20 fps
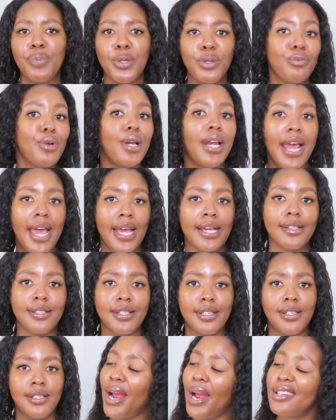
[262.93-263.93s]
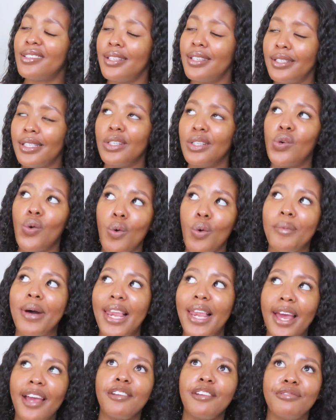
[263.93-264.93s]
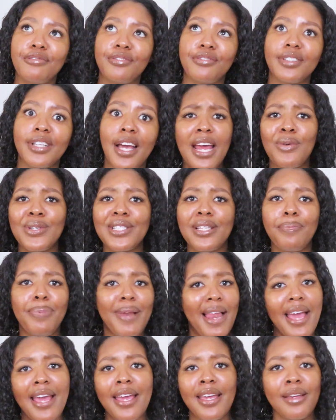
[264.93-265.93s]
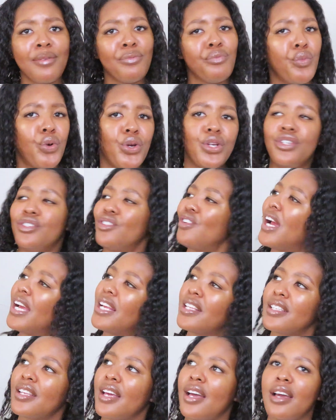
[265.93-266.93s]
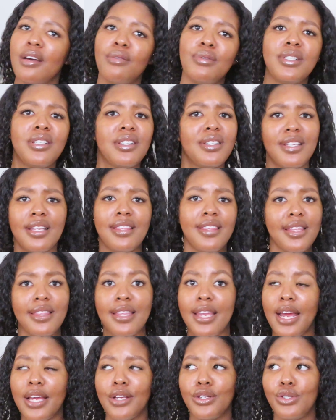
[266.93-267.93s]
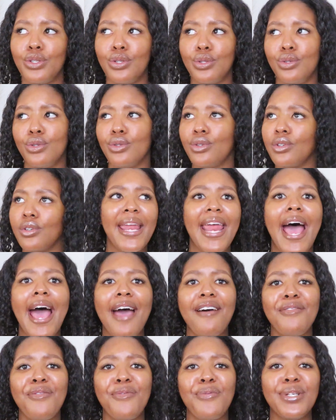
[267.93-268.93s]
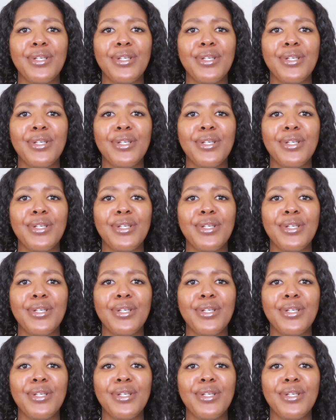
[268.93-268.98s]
been relaxed practically all my life, and I was applying moisturizer. It was just a thing that I used to do, but I